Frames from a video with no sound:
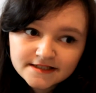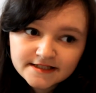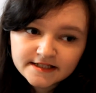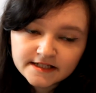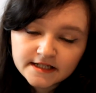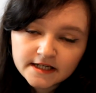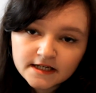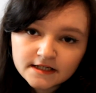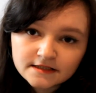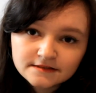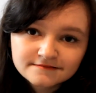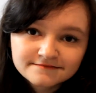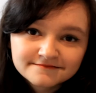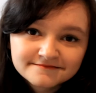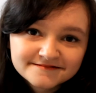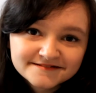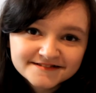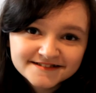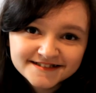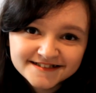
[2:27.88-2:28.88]
yeah.
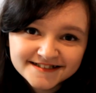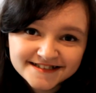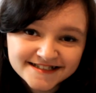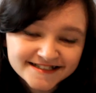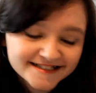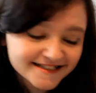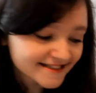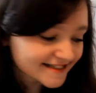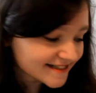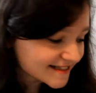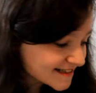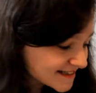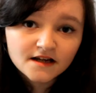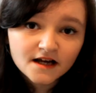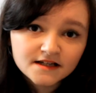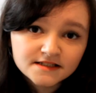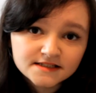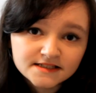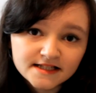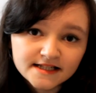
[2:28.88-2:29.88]

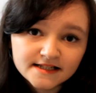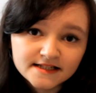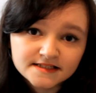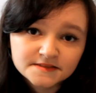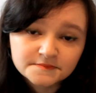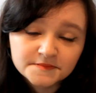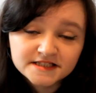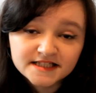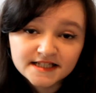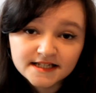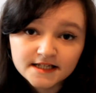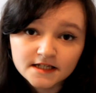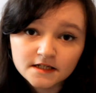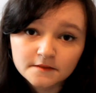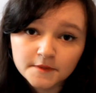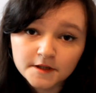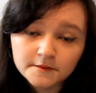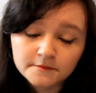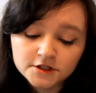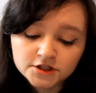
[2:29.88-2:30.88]
Lastly, this
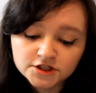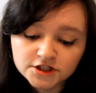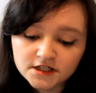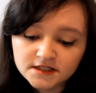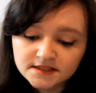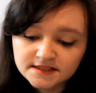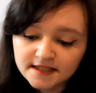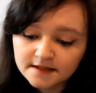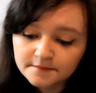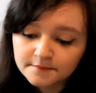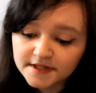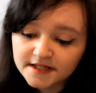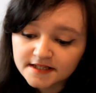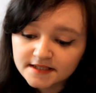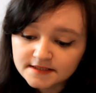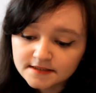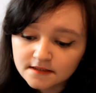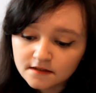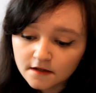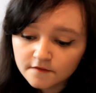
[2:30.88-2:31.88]
particular publisher sent me
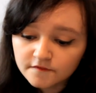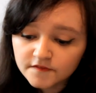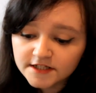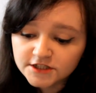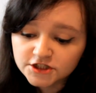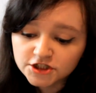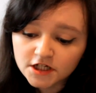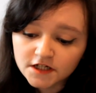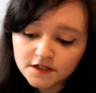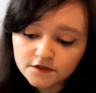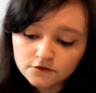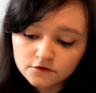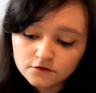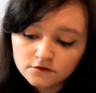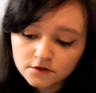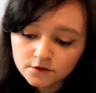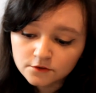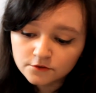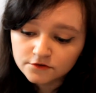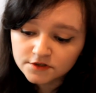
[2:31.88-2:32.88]
this lovely
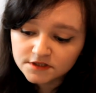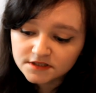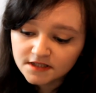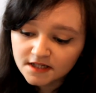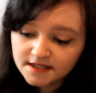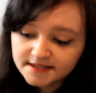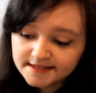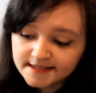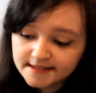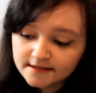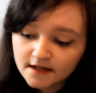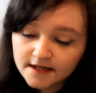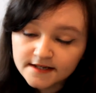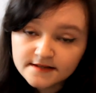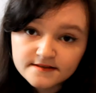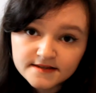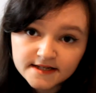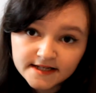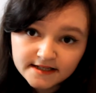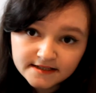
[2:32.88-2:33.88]
journal called
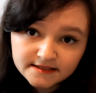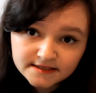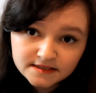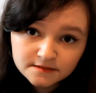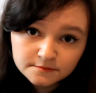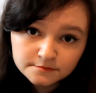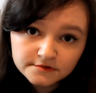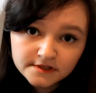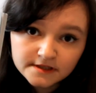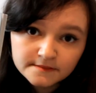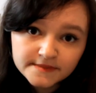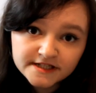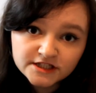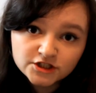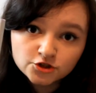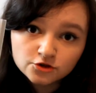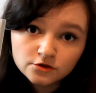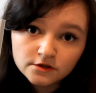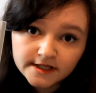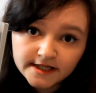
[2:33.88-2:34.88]
99 Things That Bring Me
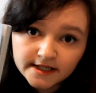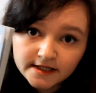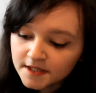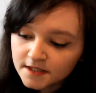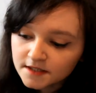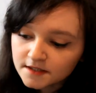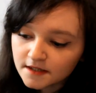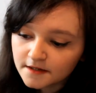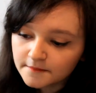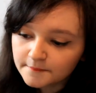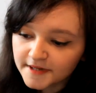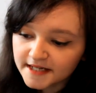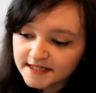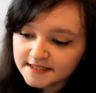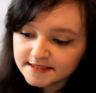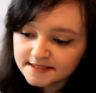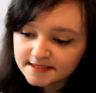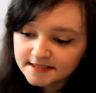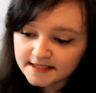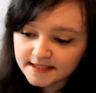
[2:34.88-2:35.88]
Joy. And
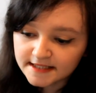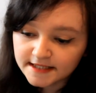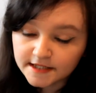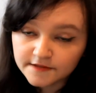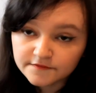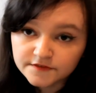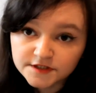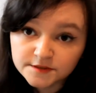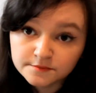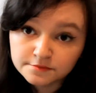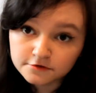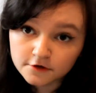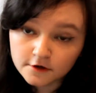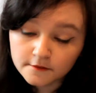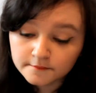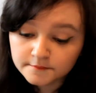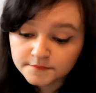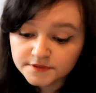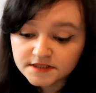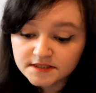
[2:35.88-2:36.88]
basically it gives you
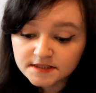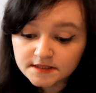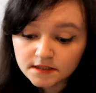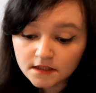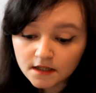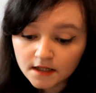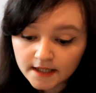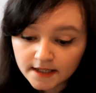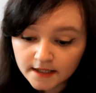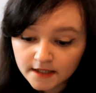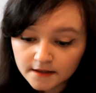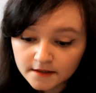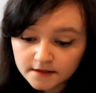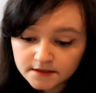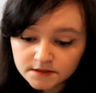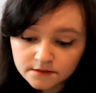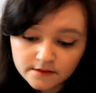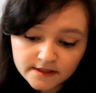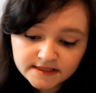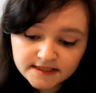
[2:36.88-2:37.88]
prompts like
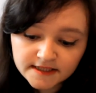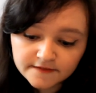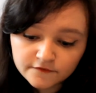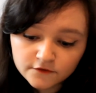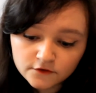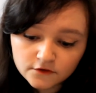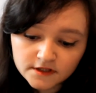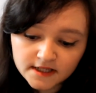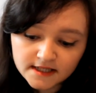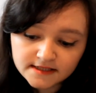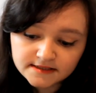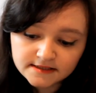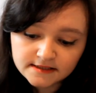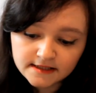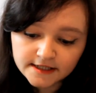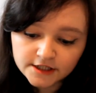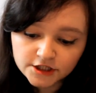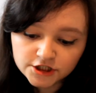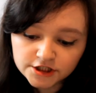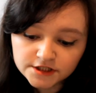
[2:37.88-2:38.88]
24
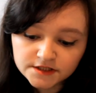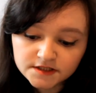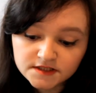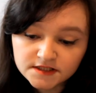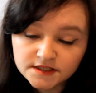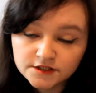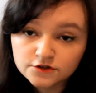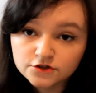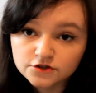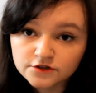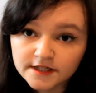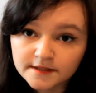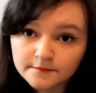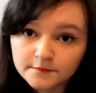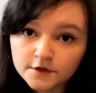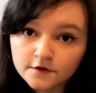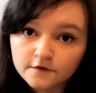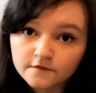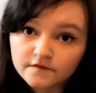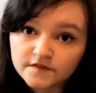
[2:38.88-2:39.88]
destinations you
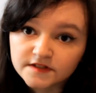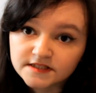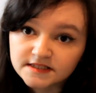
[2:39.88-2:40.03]
dream of